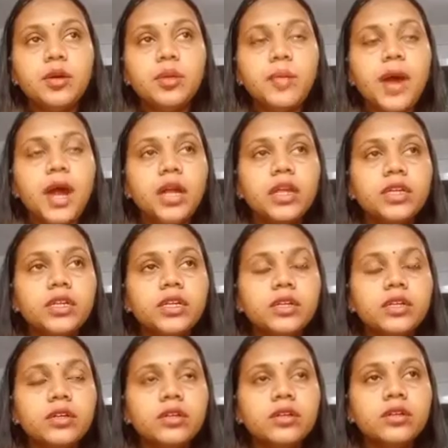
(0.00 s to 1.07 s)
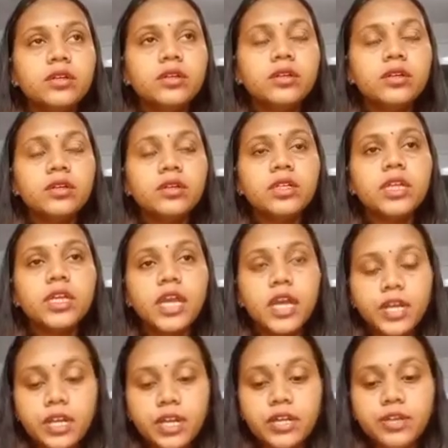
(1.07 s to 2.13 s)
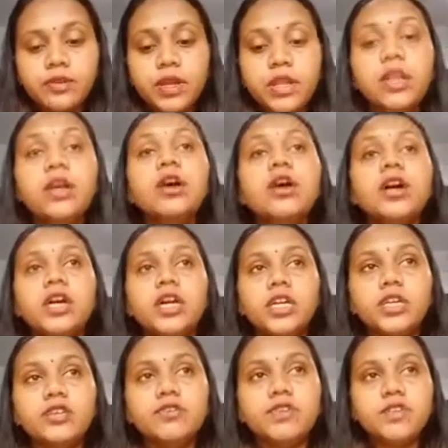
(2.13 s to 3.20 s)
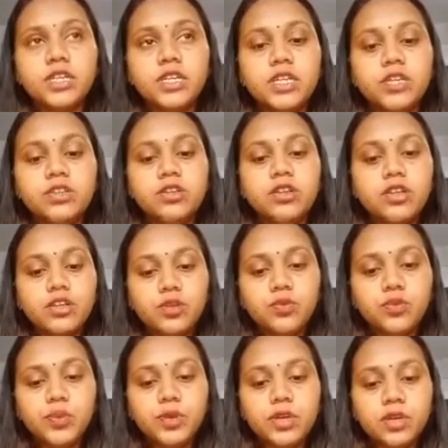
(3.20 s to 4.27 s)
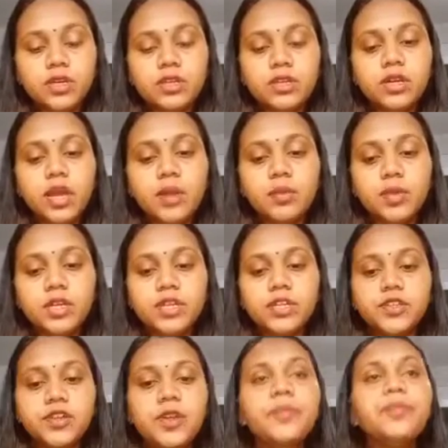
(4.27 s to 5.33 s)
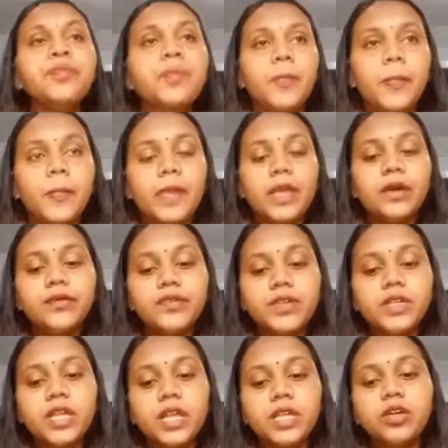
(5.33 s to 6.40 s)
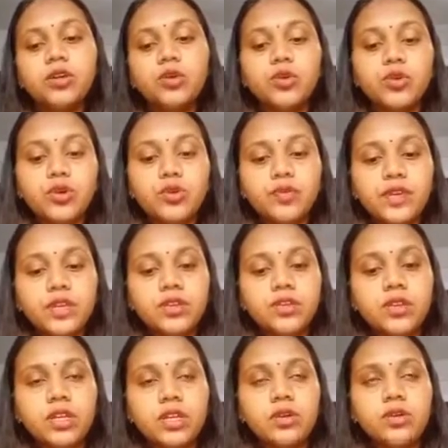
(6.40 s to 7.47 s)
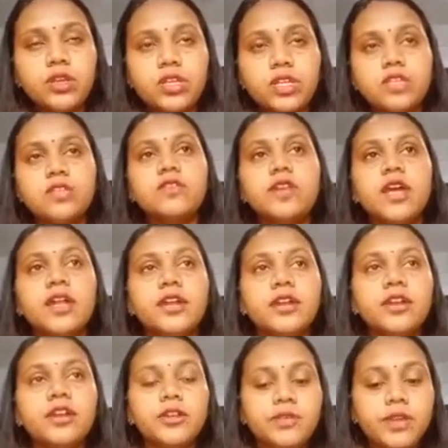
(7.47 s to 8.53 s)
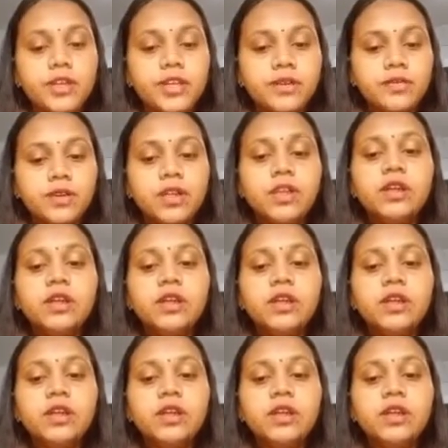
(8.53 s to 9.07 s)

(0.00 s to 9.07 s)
Part 312, investigational new drug application. After that, the Code of Federal Regulations, Title 21,